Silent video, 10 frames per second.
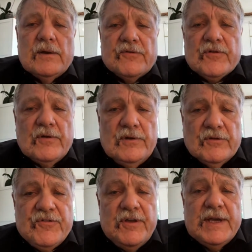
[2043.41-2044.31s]
So you'll
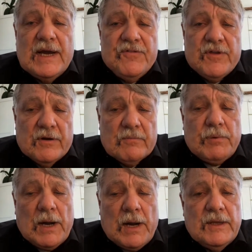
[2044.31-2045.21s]
see guys that are
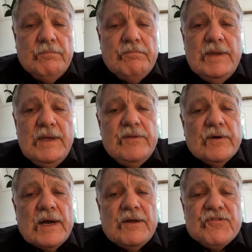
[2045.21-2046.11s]
probably
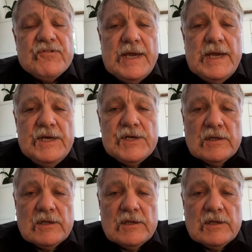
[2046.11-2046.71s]
either on stage,